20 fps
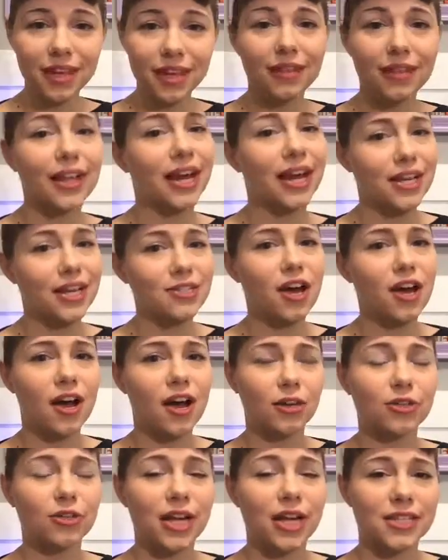that I saw
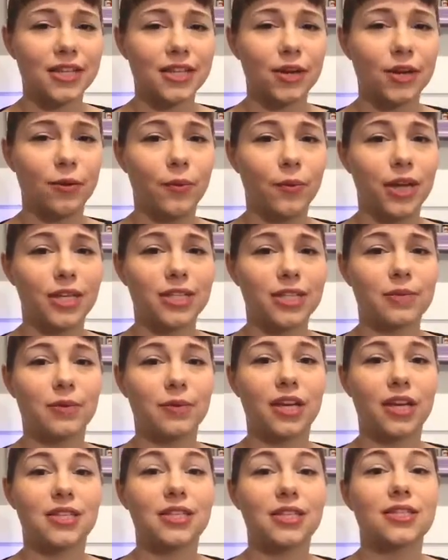how drastic it was,
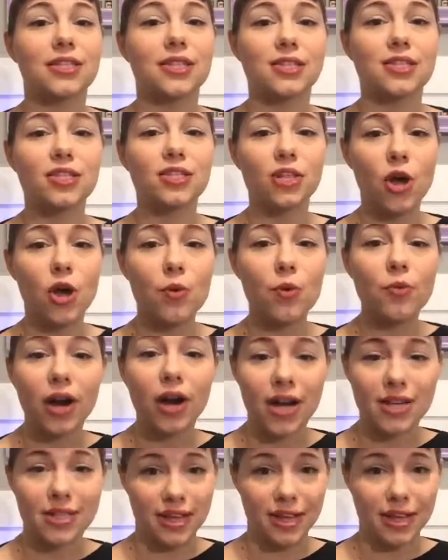because it's a slow
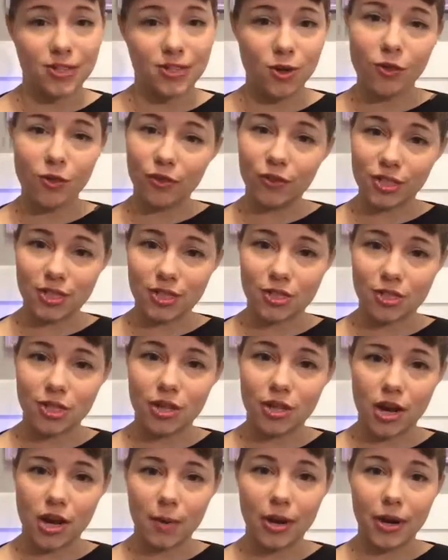process over such a
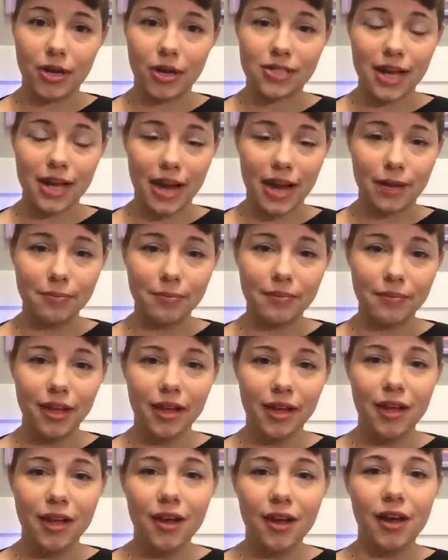long amount of time.
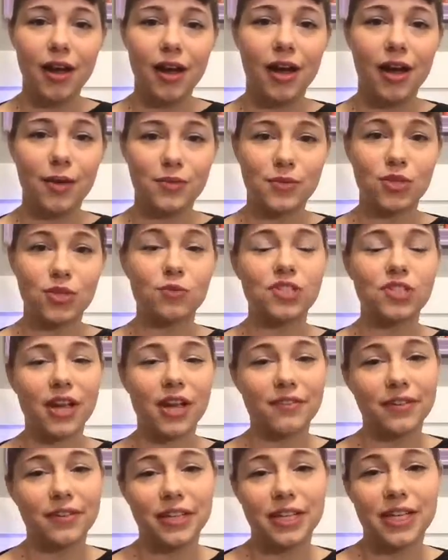So
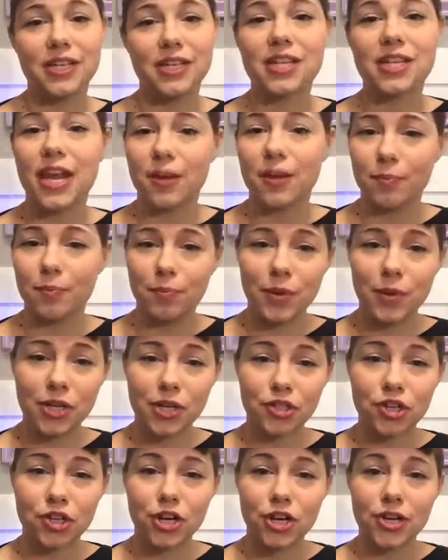definitely take
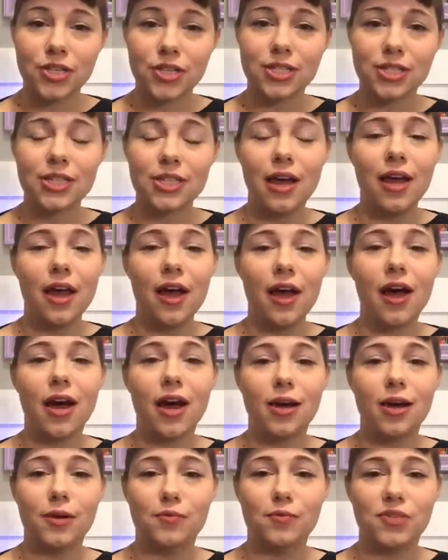pictures,
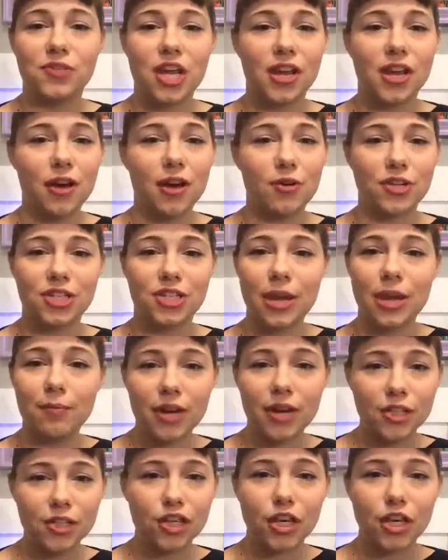take out a tape
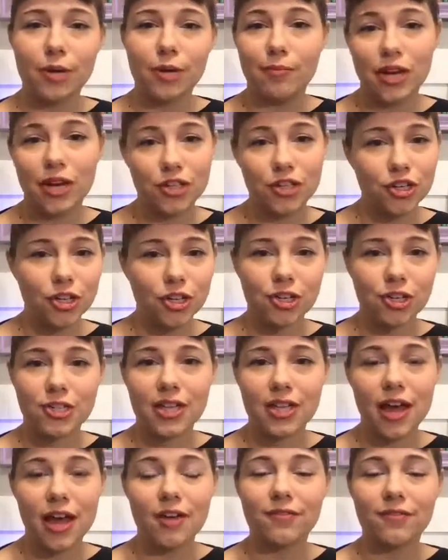measure and measure
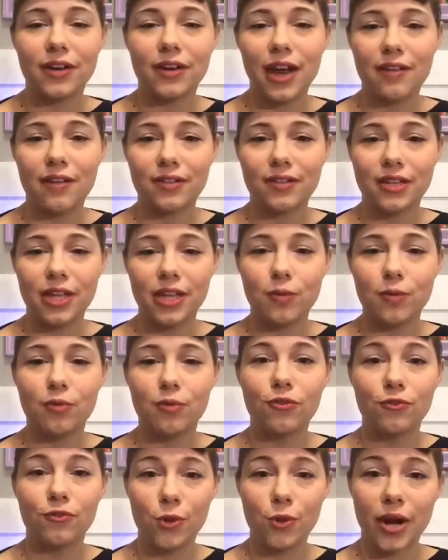yourself and everything
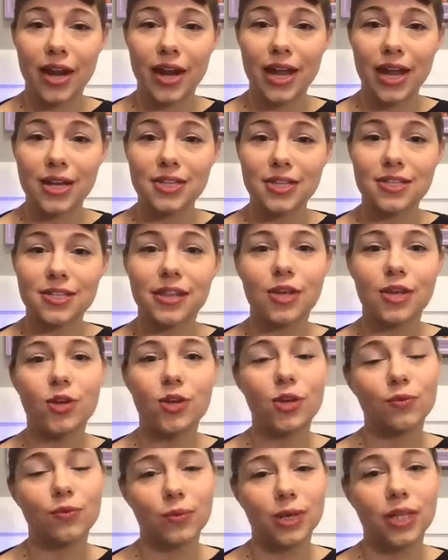beforehand so that you
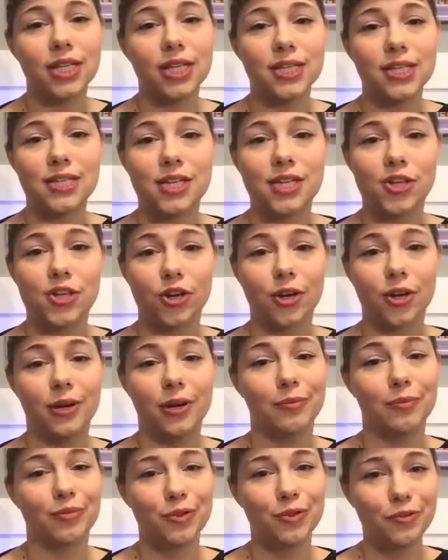can really see your
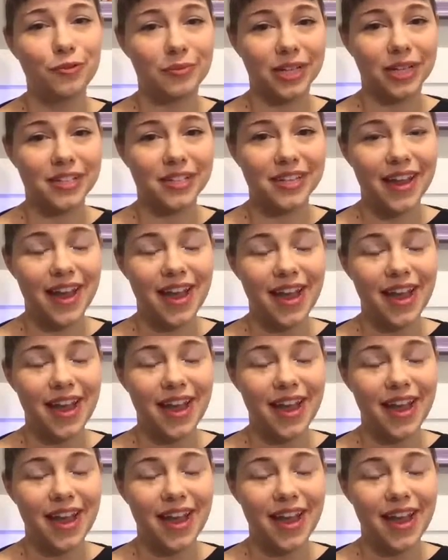improvement.